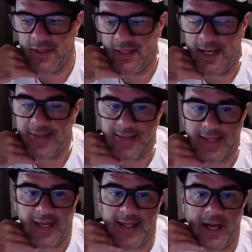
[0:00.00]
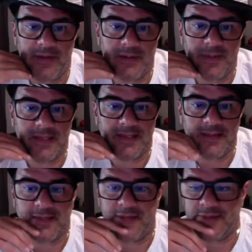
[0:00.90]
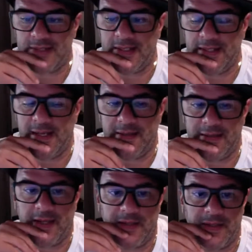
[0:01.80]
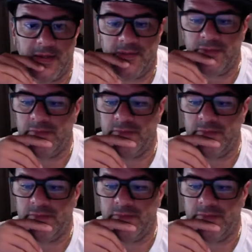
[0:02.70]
And that's exactly how it's been since I've seen that dove.